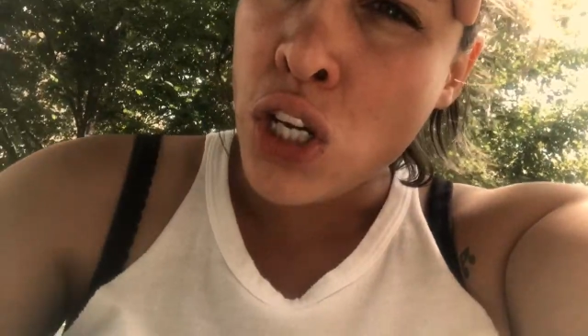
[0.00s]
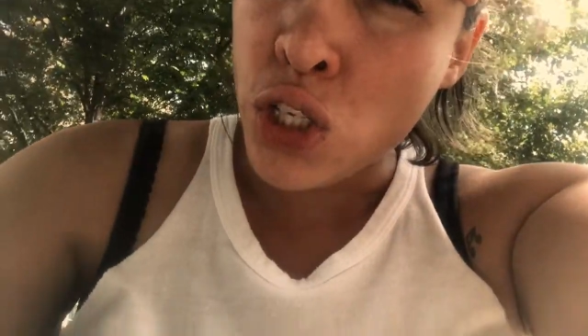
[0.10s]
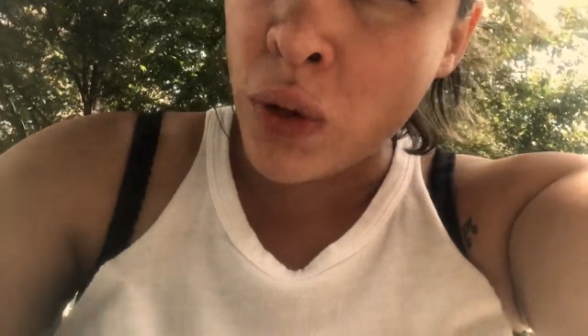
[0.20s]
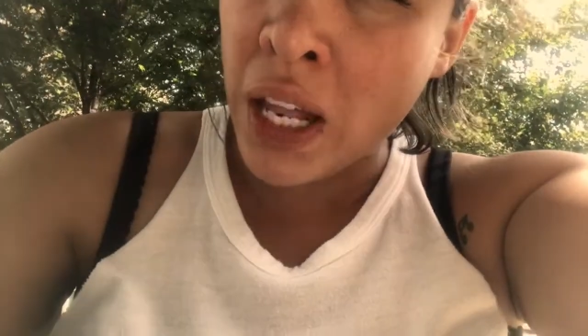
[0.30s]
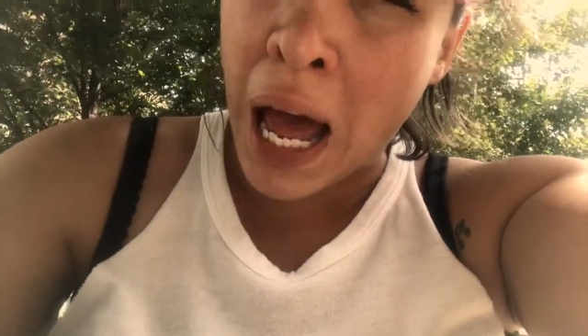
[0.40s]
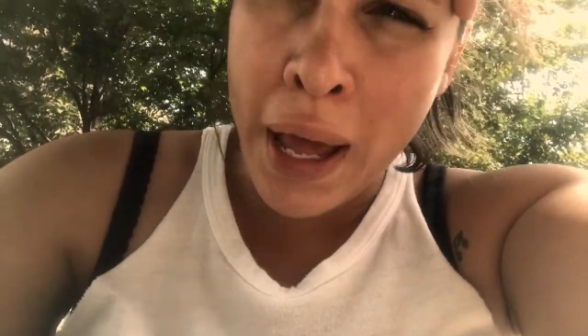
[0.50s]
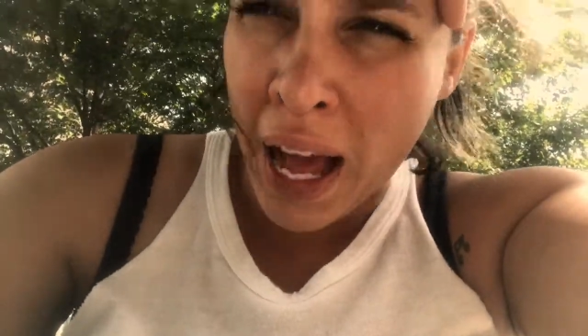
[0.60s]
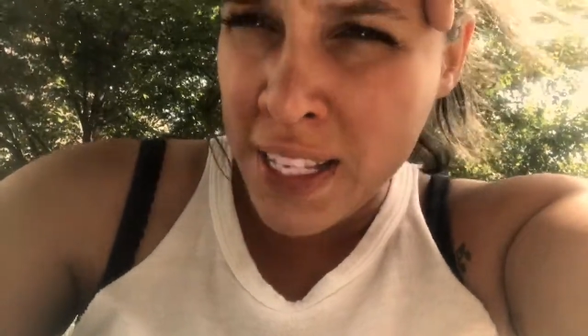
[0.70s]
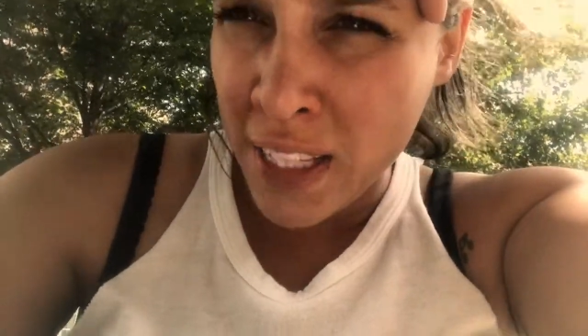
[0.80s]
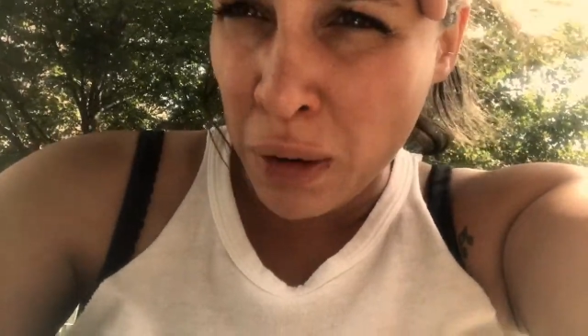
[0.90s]
So then
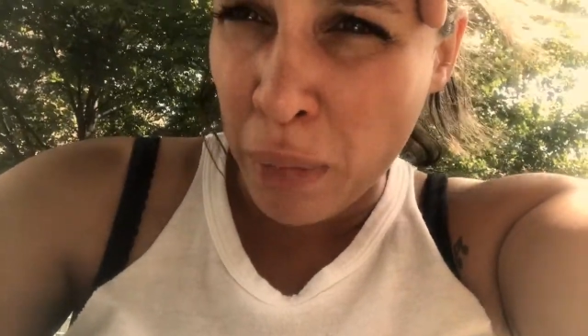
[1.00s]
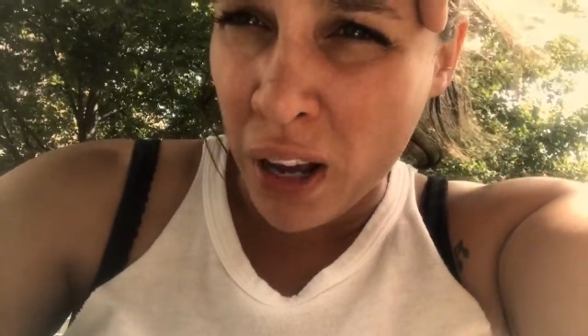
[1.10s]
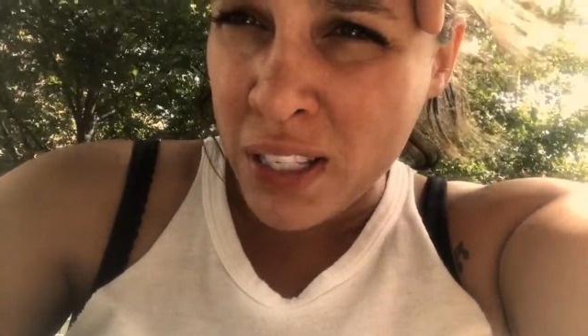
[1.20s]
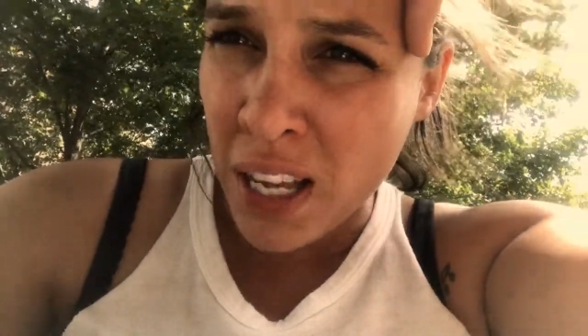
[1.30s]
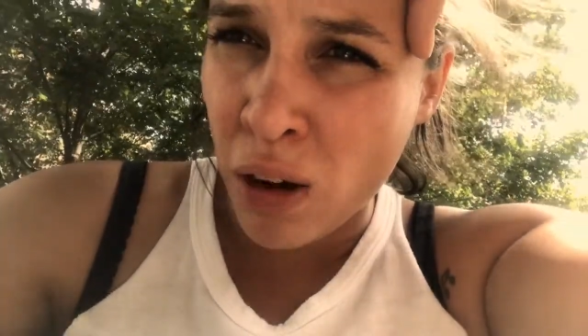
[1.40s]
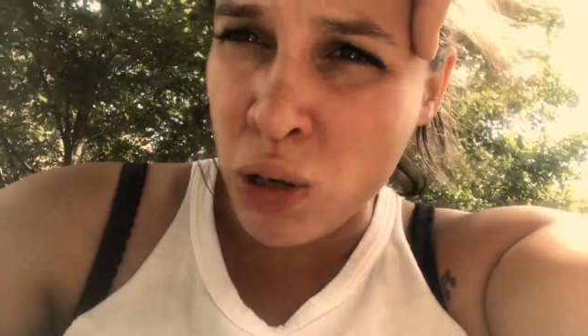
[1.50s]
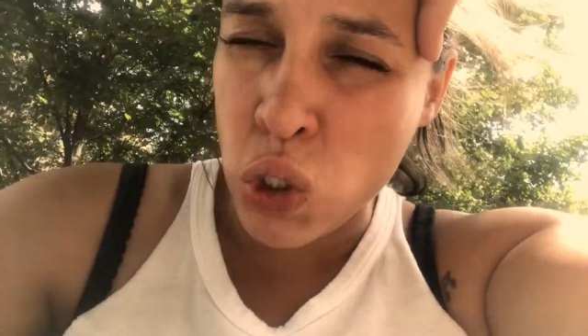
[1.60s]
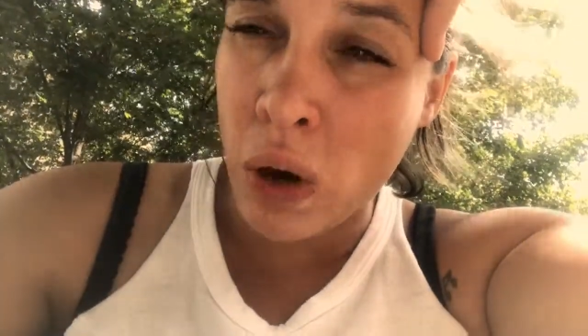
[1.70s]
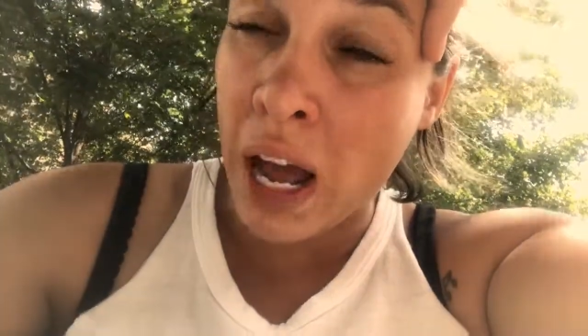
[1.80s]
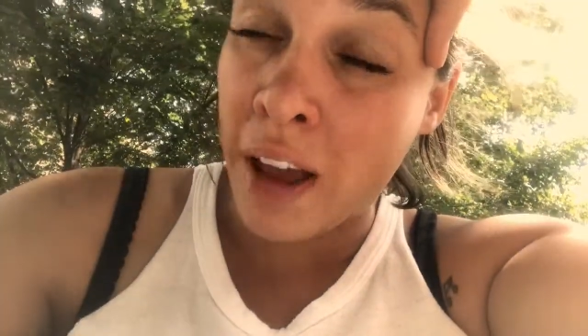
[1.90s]
I take the bus. I don't
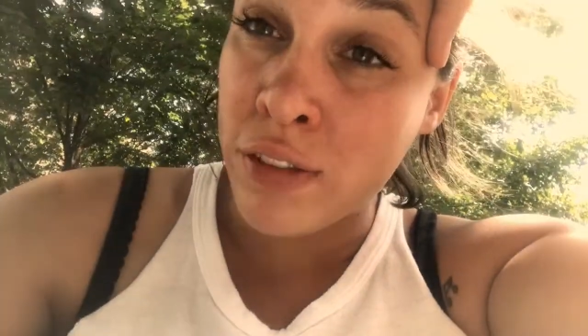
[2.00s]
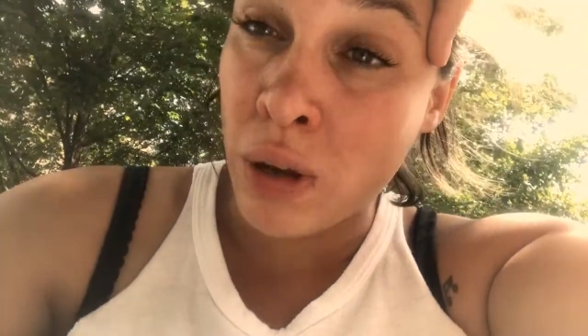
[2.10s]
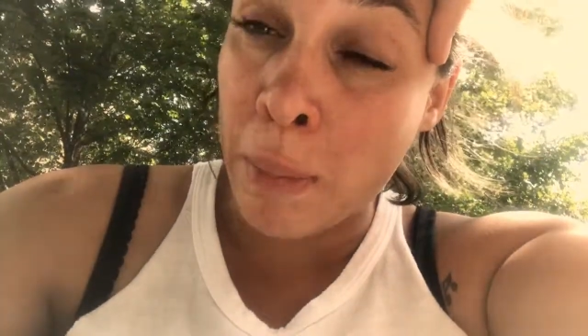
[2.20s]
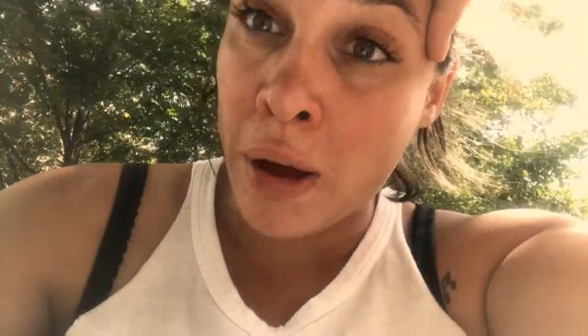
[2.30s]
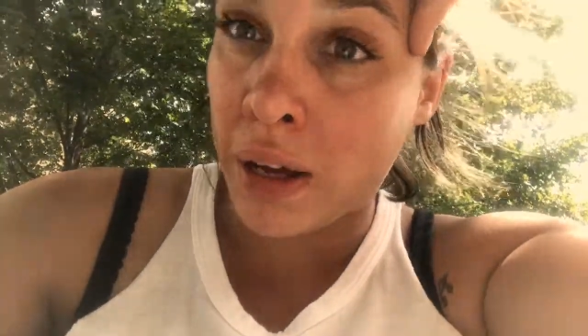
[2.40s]
drive, so I'm